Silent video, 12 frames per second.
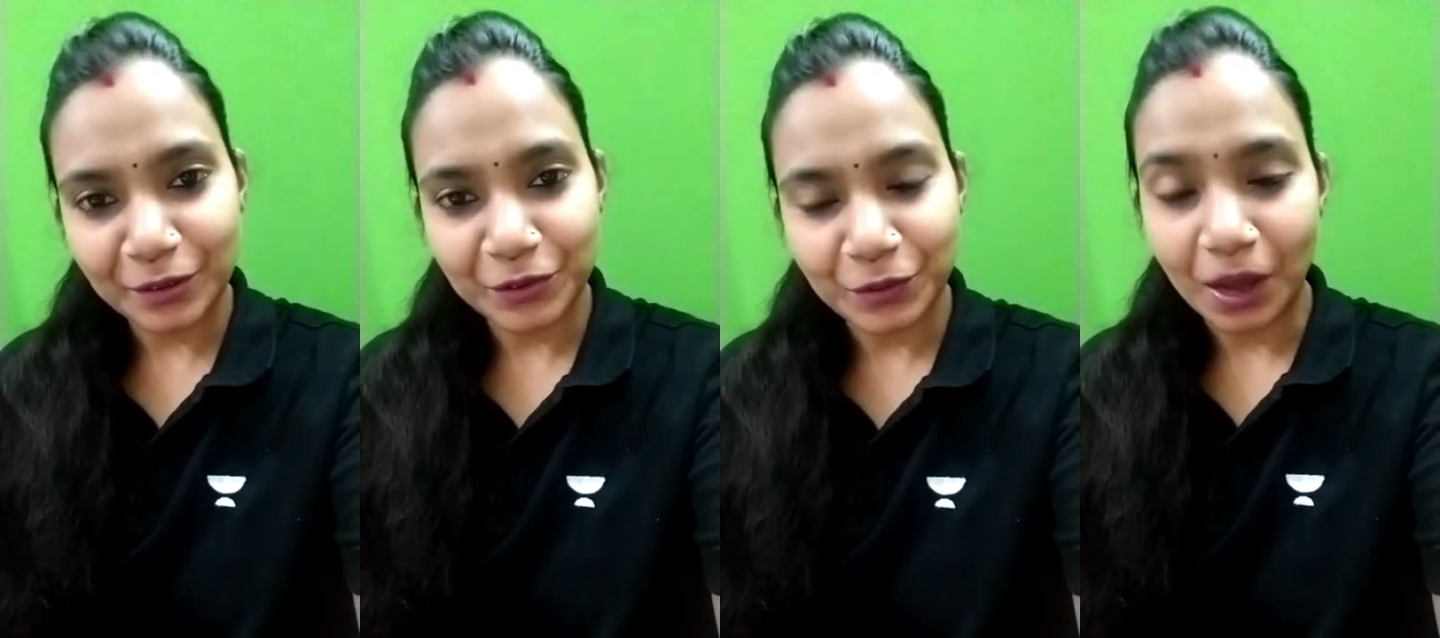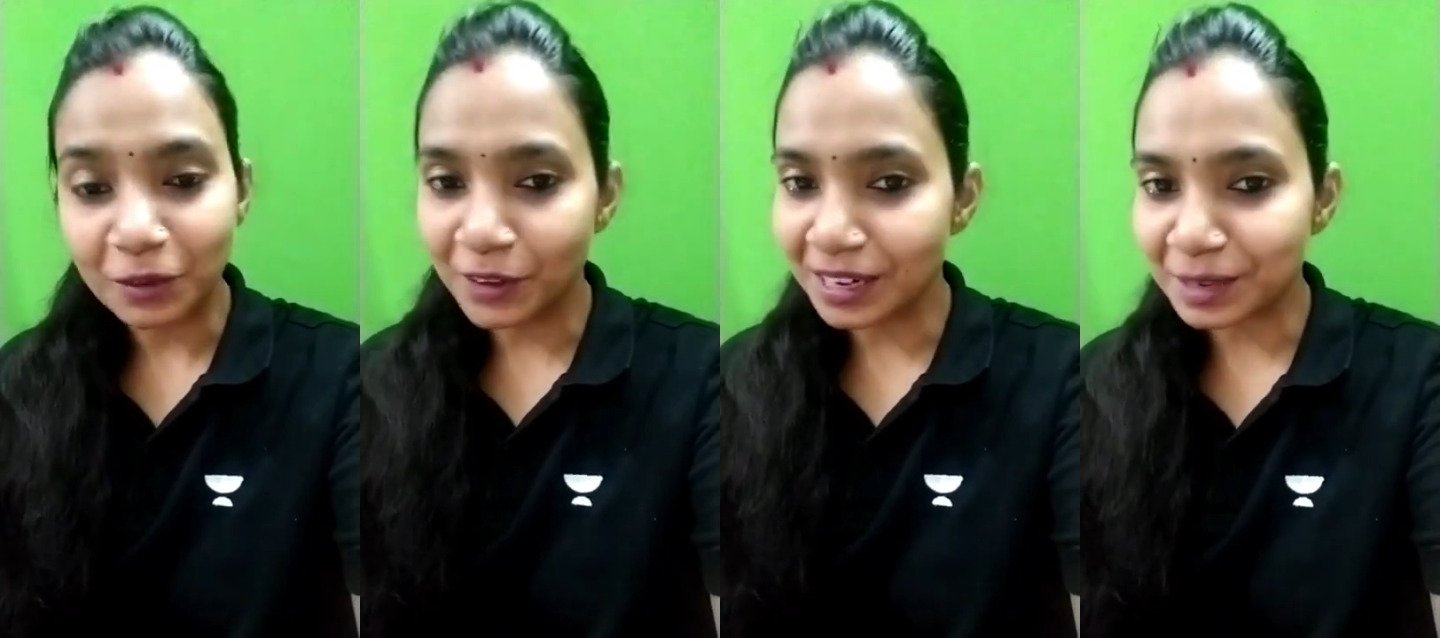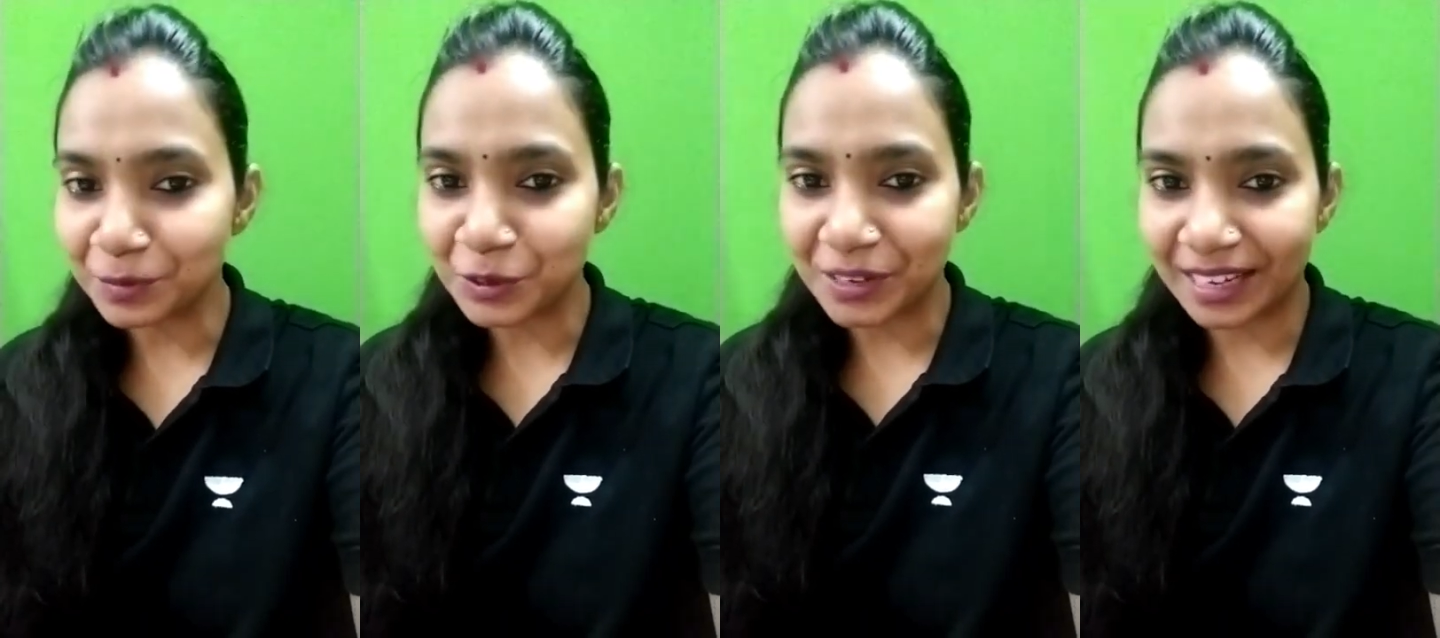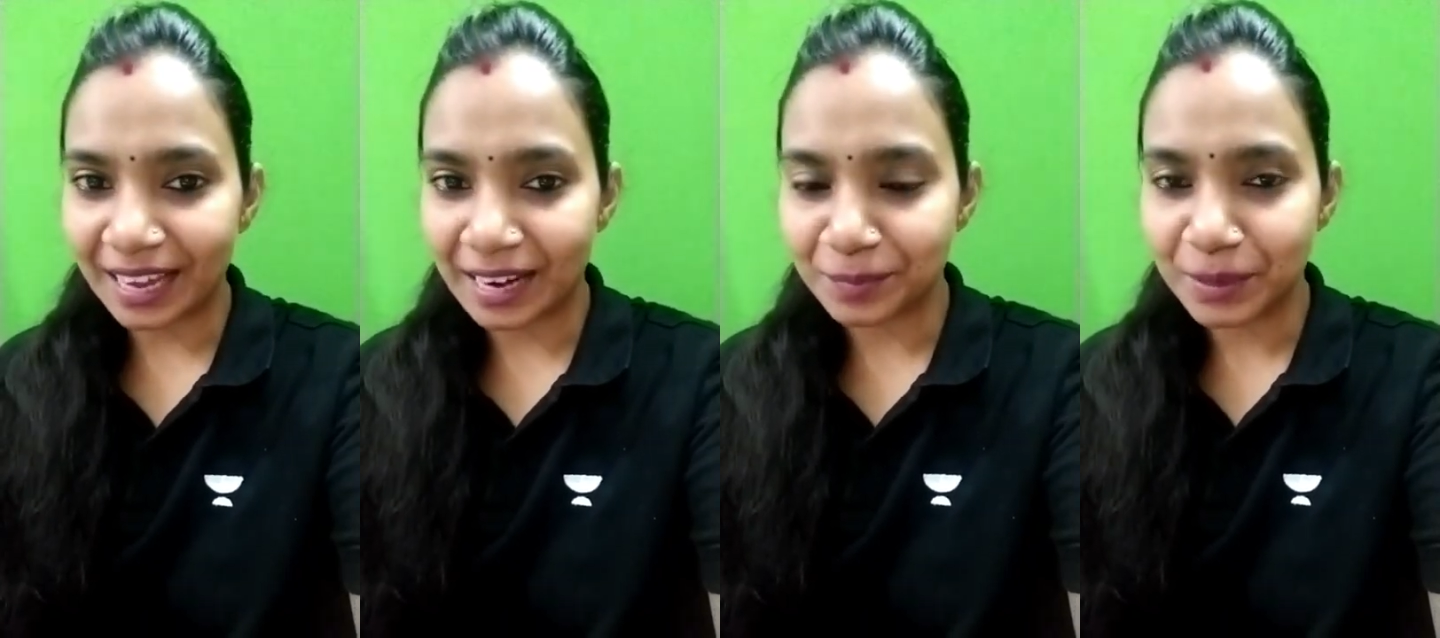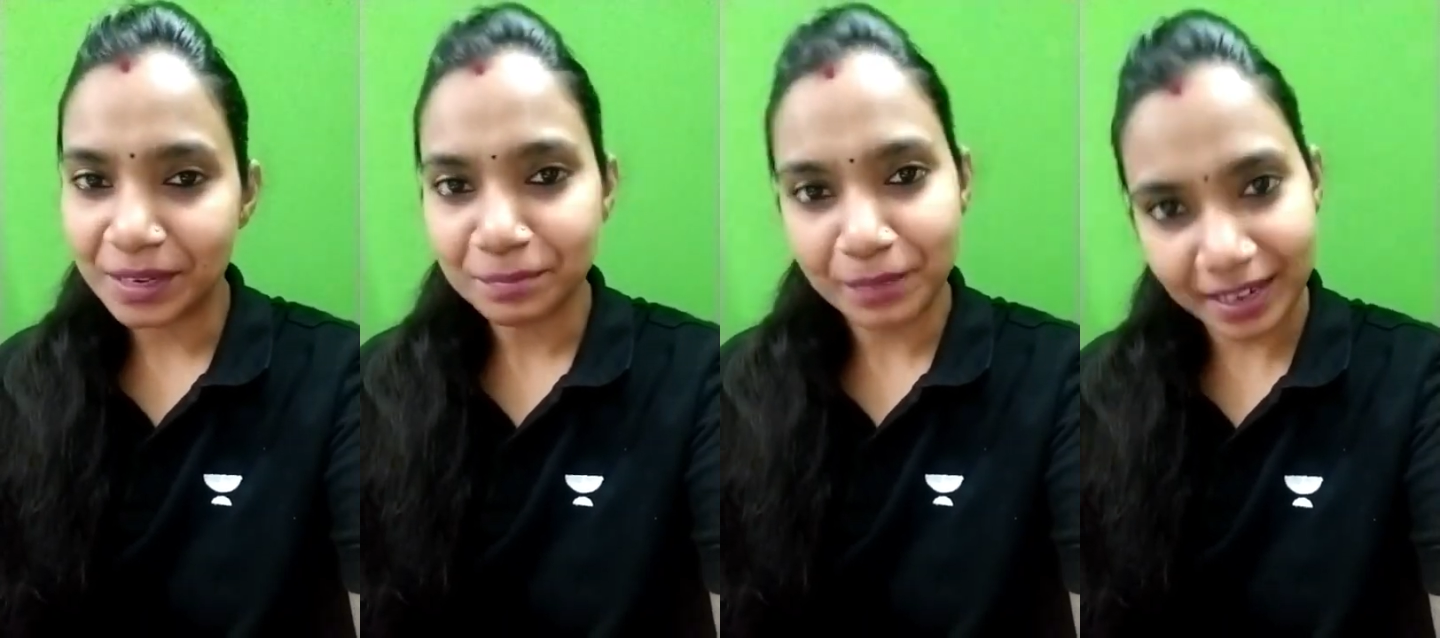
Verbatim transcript: Hello everyone, welcome to Unacademy.